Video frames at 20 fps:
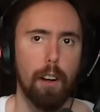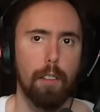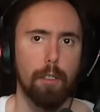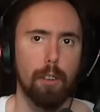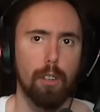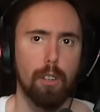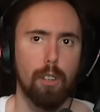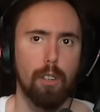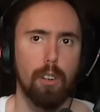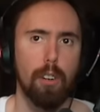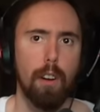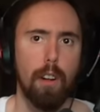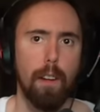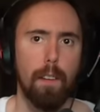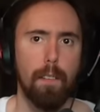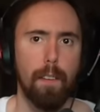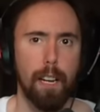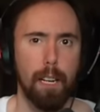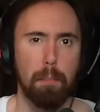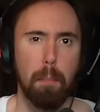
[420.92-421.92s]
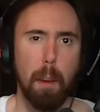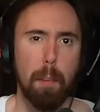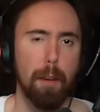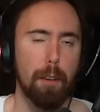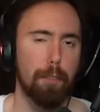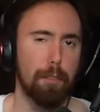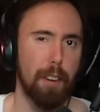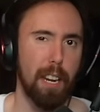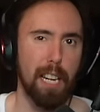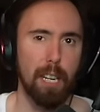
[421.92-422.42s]
other like maybe
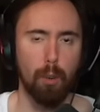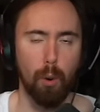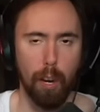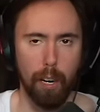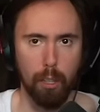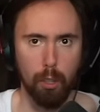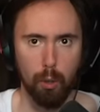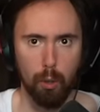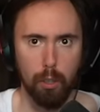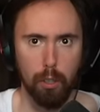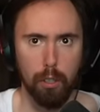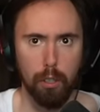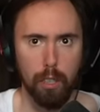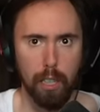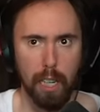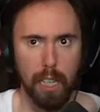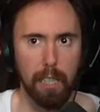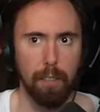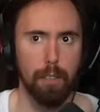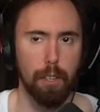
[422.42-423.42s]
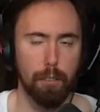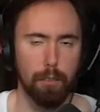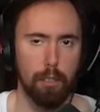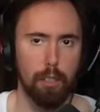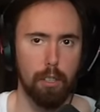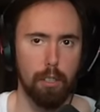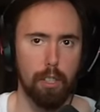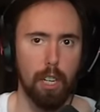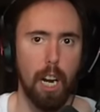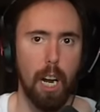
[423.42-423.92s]
Fate Grand Order kind of does a
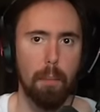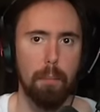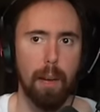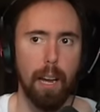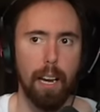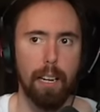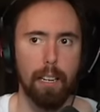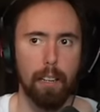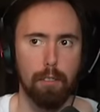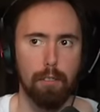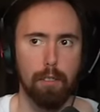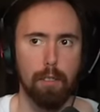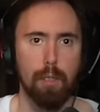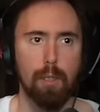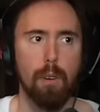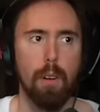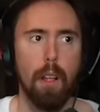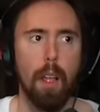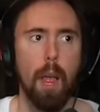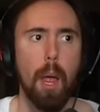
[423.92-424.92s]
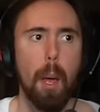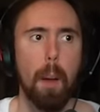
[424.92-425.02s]
good job at it too.